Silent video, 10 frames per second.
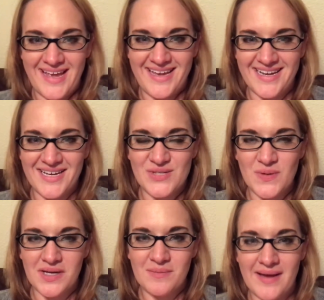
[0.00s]
Hey guys,
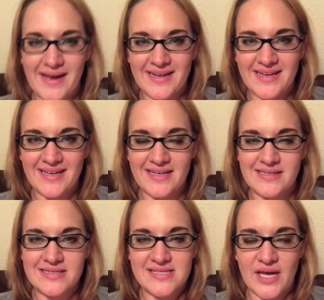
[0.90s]
welcome back. It
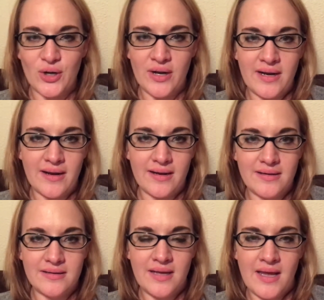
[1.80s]
is Saturday
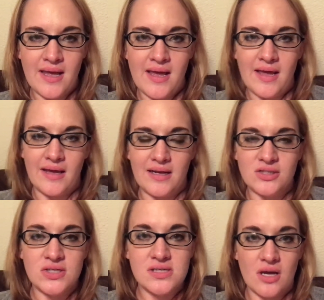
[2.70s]
night and I
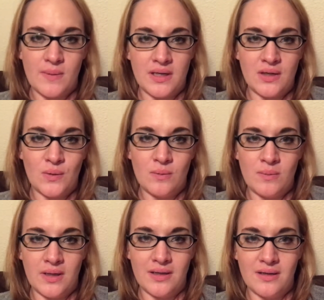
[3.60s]
just got my kiddo to
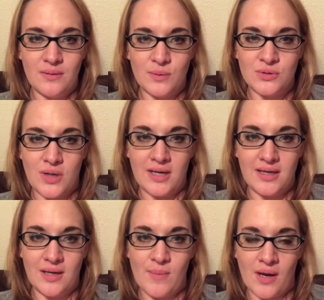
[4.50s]
bed. We're trying
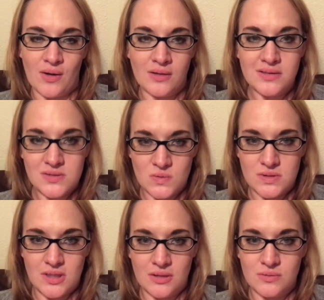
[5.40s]
to get back onto school
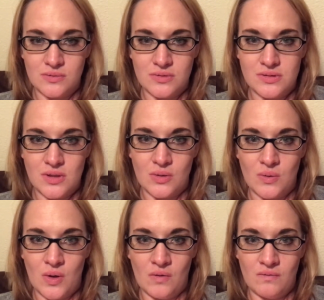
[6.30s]
schedule,
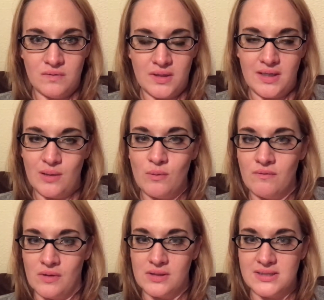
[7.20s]
so hopefully he will
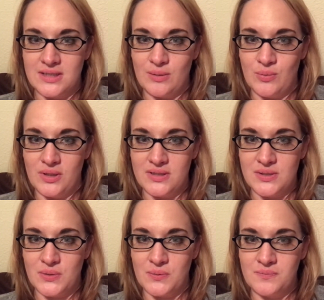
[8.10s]
fall asleep pretty
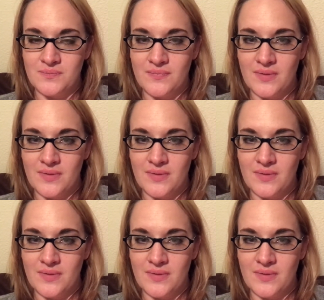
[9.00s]
soon.